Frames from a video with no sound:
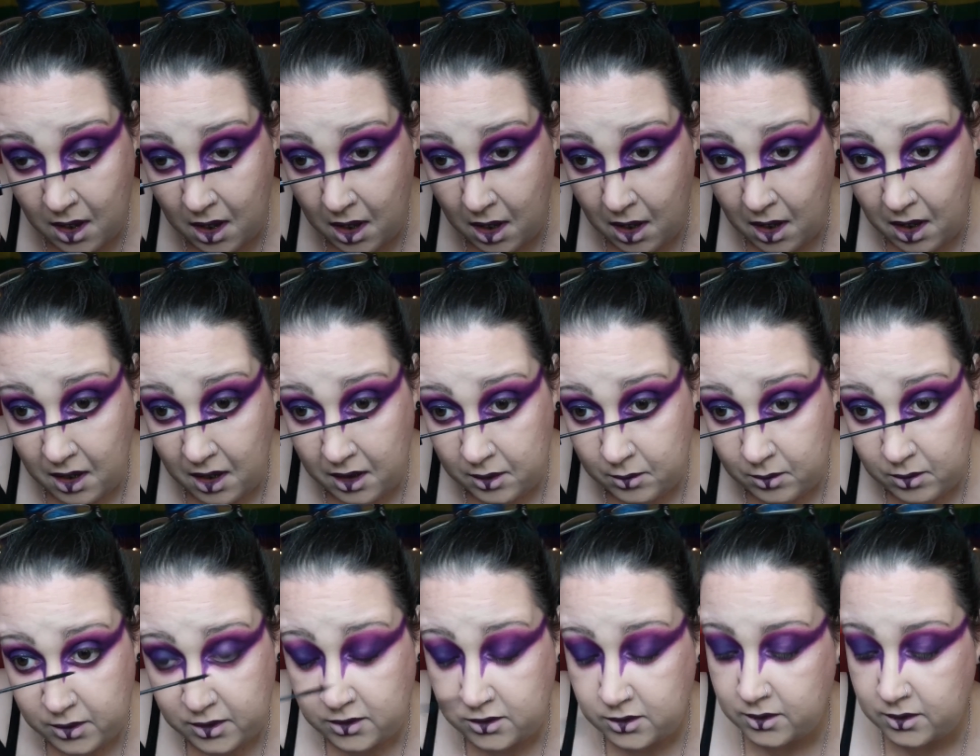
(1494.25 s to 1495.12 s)
and you
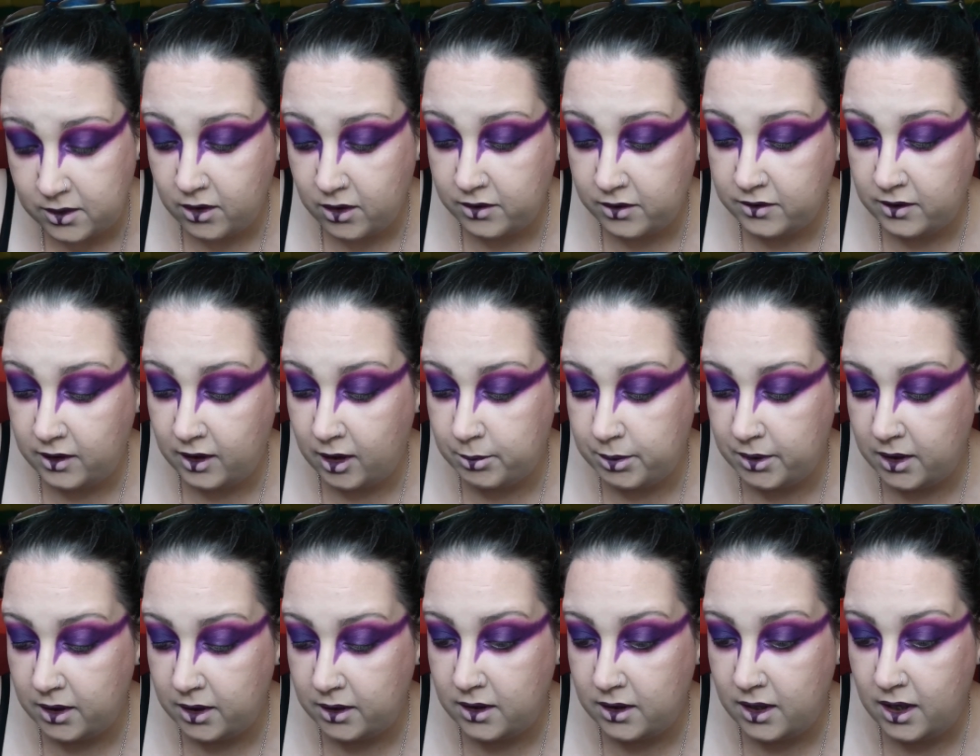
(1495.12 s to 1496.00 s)
walk into a goth club
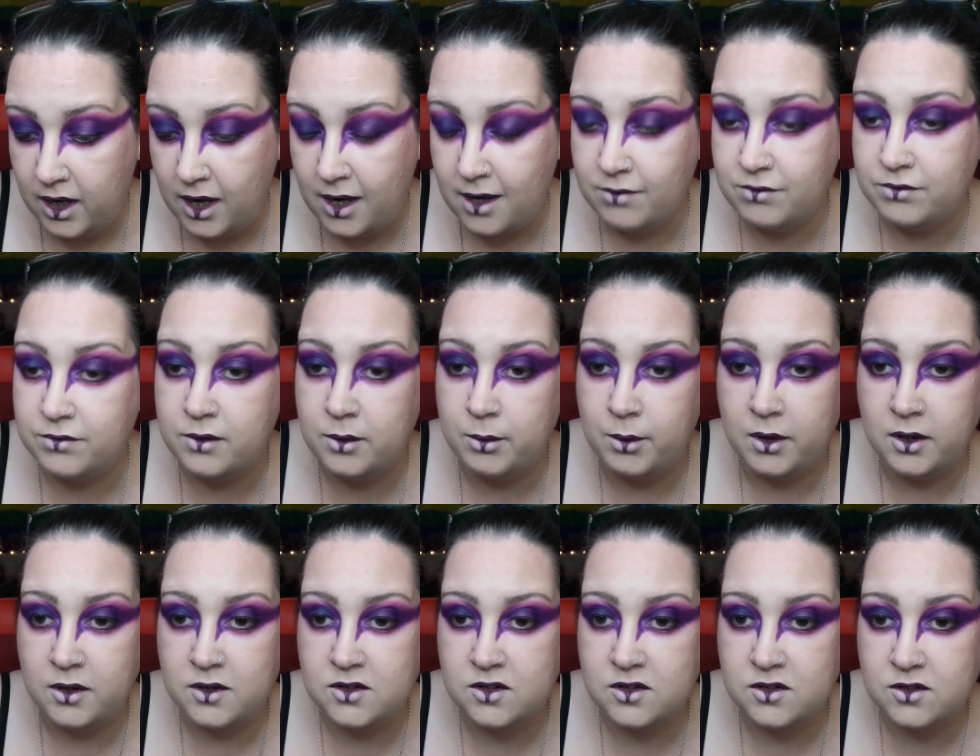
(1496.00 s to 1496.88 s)
and
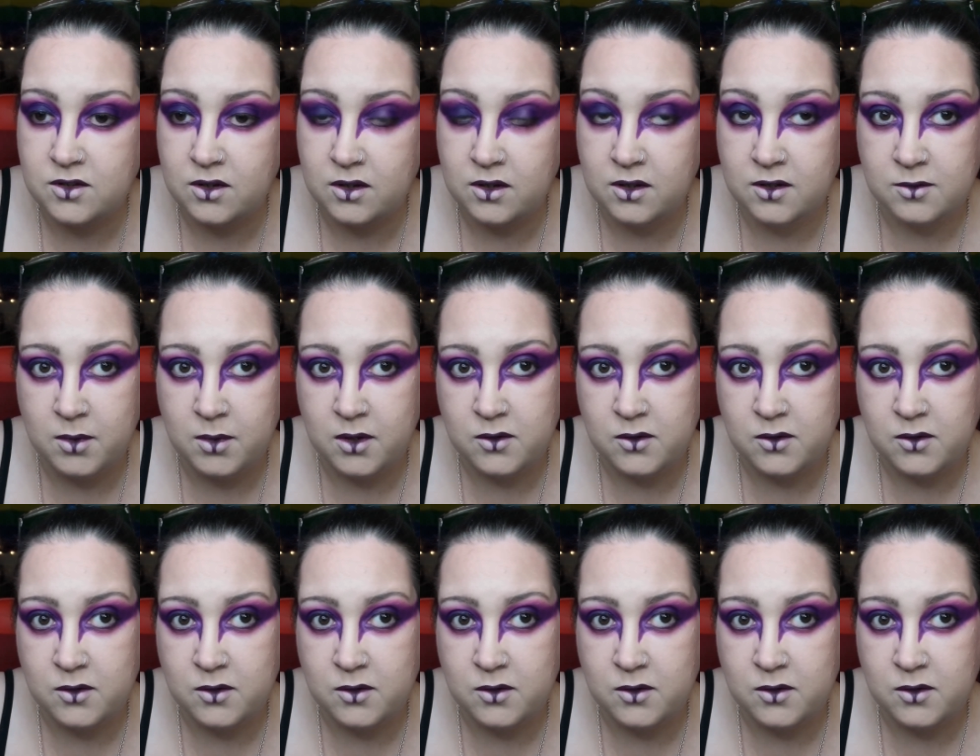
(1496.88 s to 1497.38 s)
everybody's just got this most